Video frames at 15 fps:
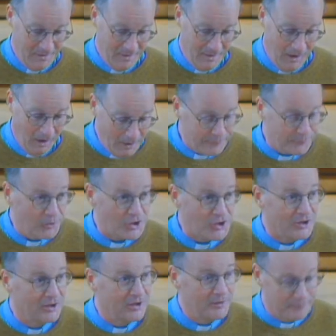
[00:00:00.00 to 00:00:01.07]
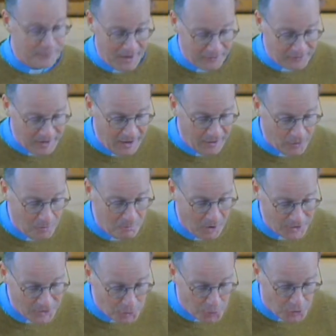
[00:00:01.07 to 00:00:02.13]
I've recently found out that
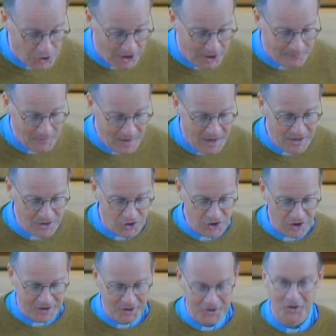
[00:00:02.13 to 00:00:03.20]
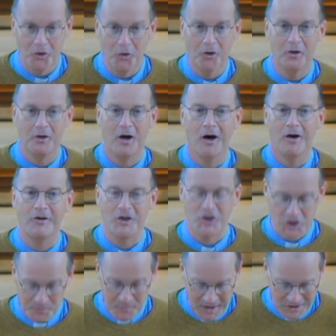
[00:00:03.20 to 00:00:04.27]
my daughter and son-in-law are
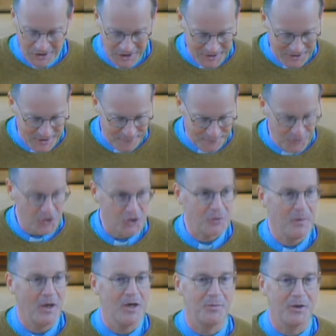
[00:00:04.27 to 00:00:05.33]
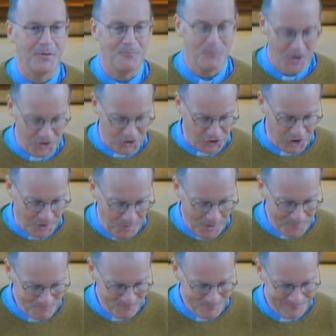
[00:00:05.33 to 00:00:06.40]
expecting their first baby in the summer,
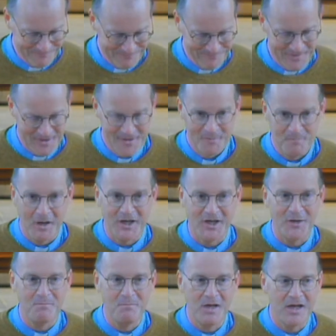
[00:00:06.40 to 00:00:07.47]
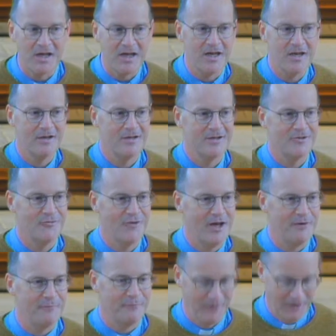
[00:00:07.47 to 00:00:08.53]
making me a
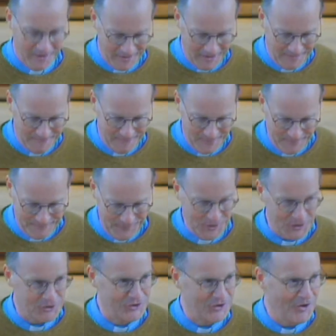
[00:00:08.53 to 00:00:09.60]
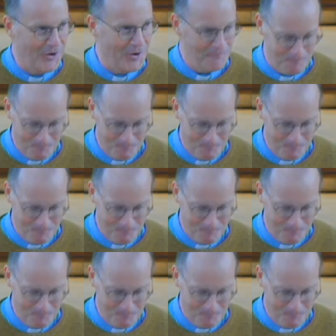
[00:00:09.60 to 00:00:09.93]
grandfather for the first time.